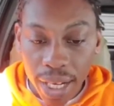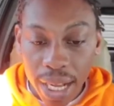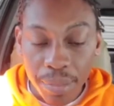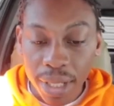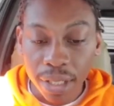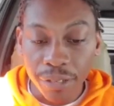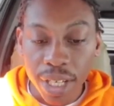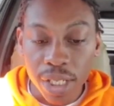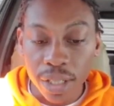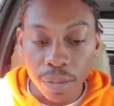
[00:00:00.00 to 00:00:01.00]
I've been in the
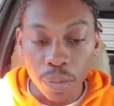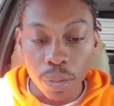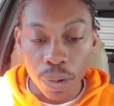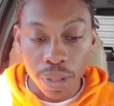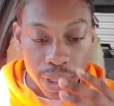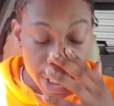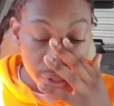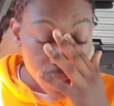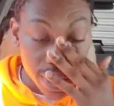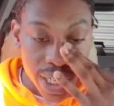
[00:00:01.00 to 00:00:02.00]
face of mortal
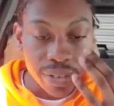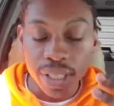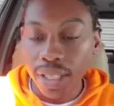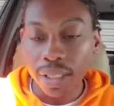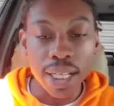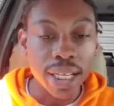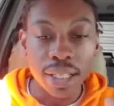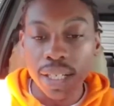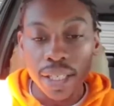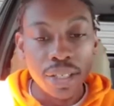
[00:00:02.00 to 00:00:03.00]
danger, everything, like,
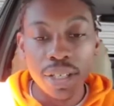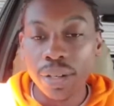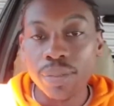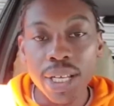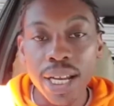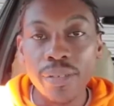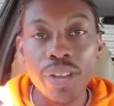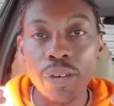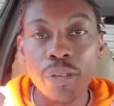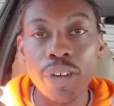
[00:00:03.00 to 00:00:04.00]
you know what I'm saying? I've
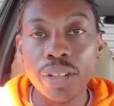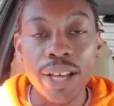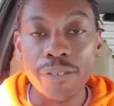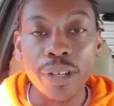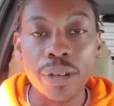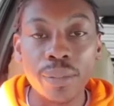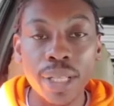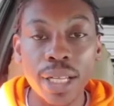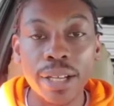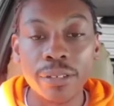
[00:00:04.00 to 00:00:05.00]
never felt that fear in
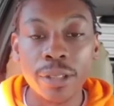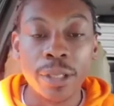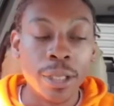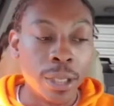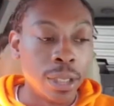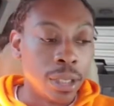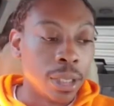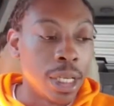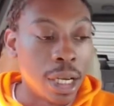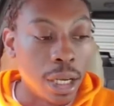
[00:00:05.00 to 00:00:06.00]
my life,
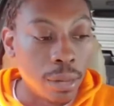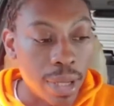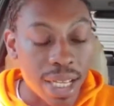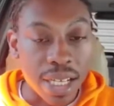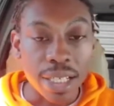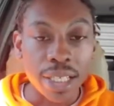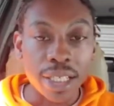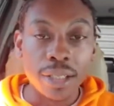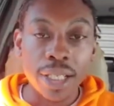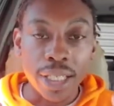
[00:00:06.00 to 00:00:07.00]
as I
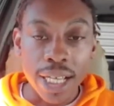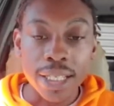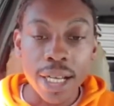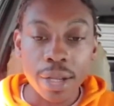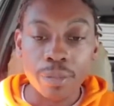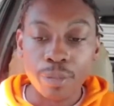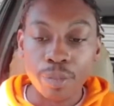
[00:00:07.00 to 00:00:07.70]
did at that time.